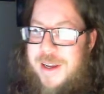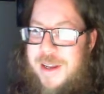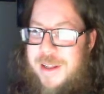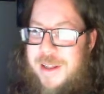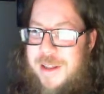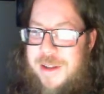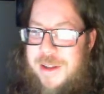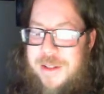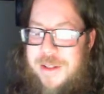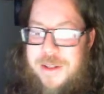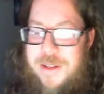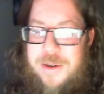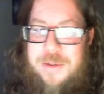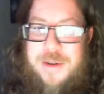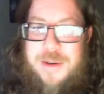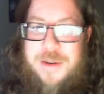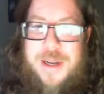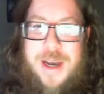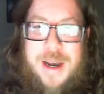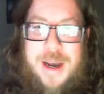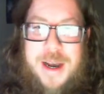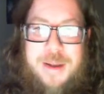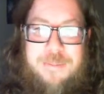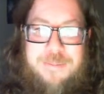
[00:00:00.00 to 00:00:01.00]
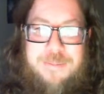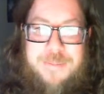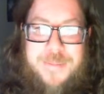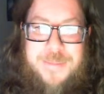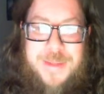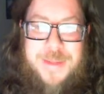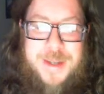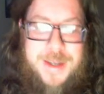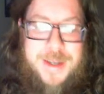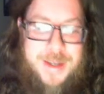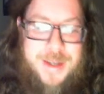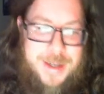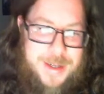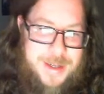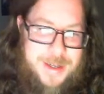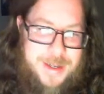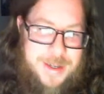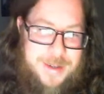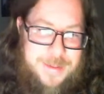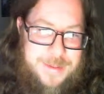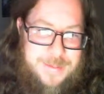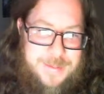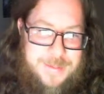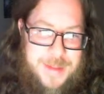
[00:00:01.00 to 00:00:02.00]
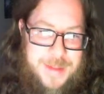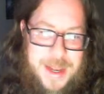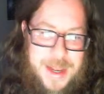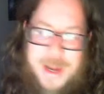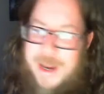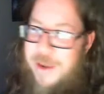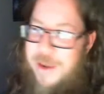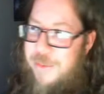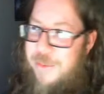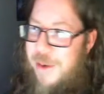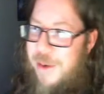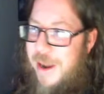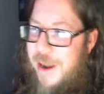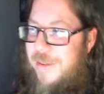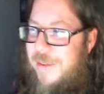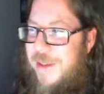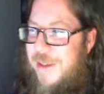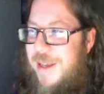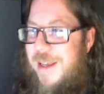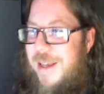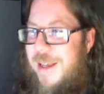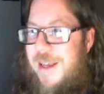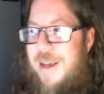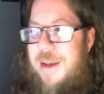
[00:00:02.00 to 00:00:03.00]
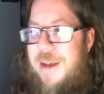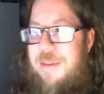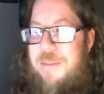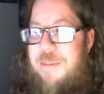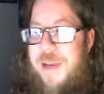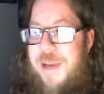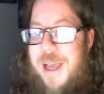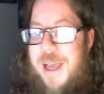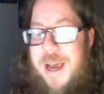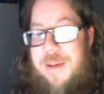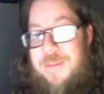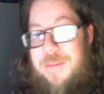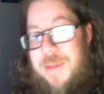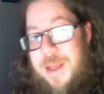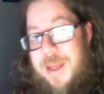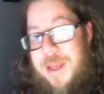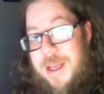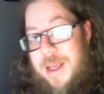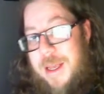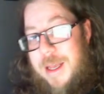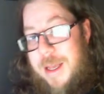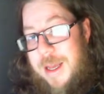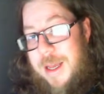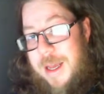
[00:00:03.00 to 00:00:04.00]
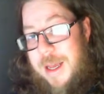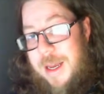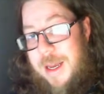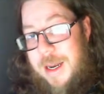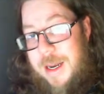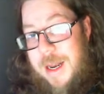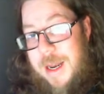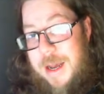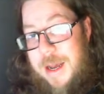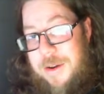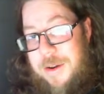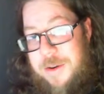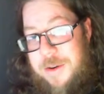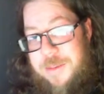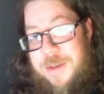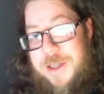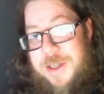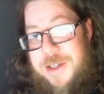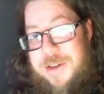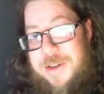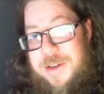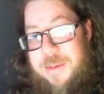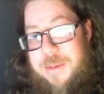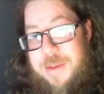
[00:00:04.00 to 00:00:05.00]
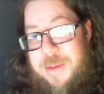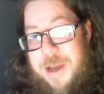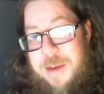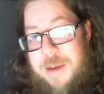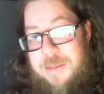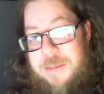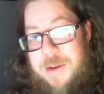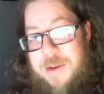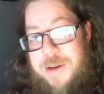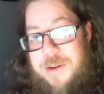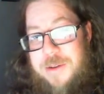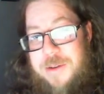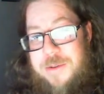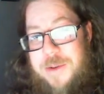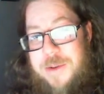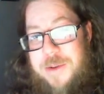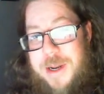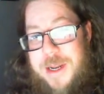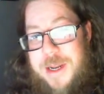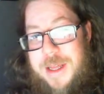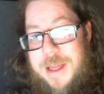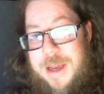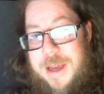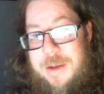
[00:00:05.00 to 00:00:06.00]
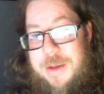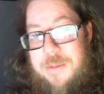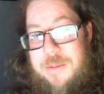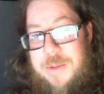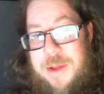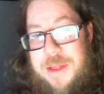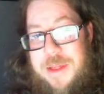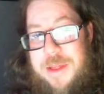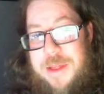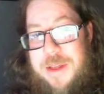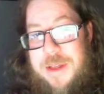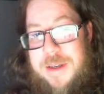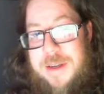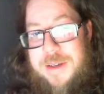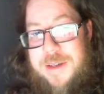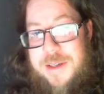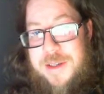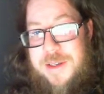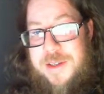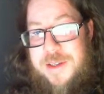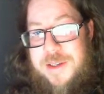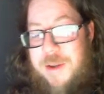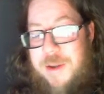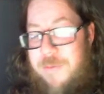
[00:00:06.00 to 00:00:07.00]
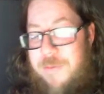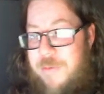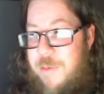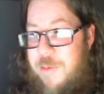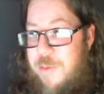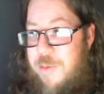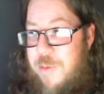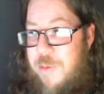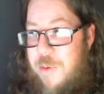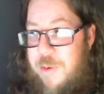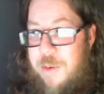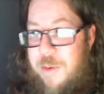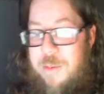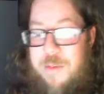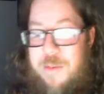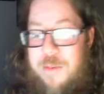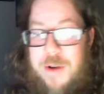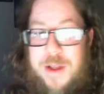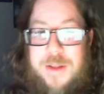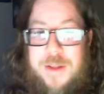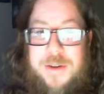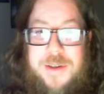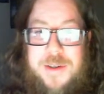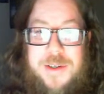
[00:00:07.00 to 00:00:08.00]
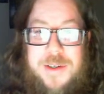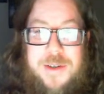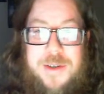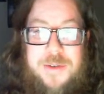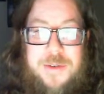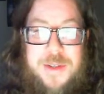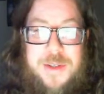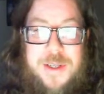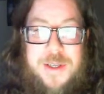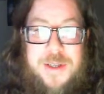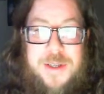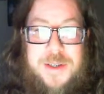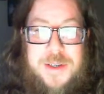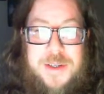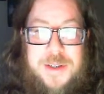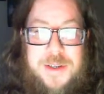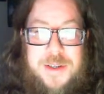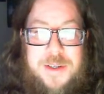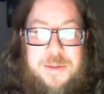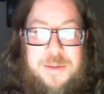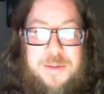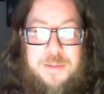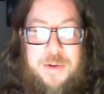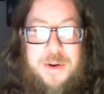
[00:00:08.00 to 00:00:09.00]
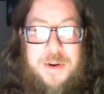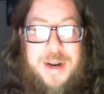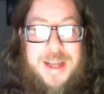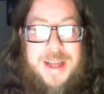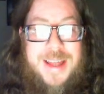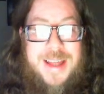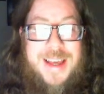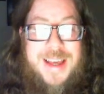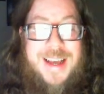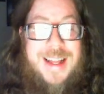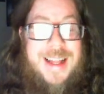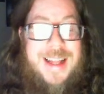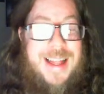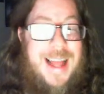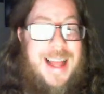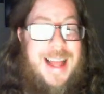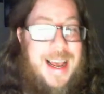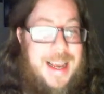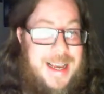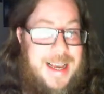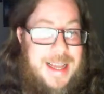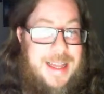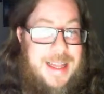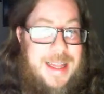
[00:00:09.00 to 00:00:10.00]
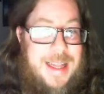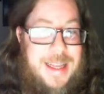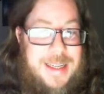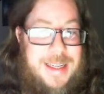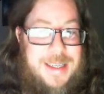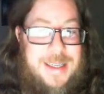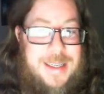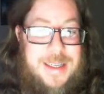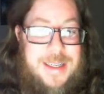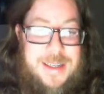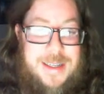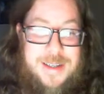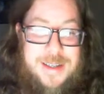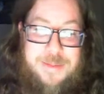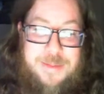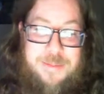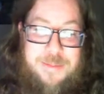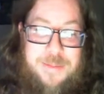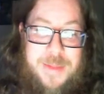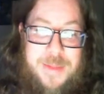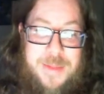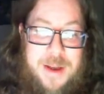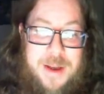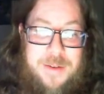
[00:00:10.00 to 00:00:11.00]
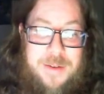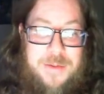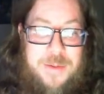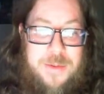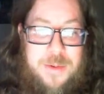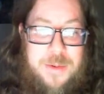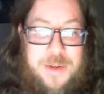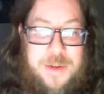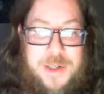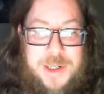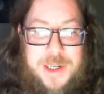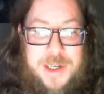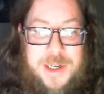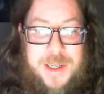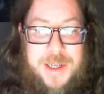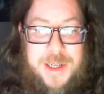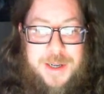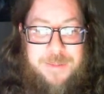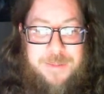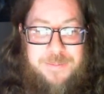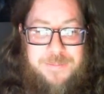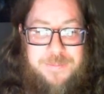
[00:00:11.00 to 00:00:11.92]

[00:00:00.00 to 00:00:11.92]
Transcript: their load time uh, anyway but yeah now nobody's going to be able to do anything with this except for warner brothers or this system or anything like this system unfortunately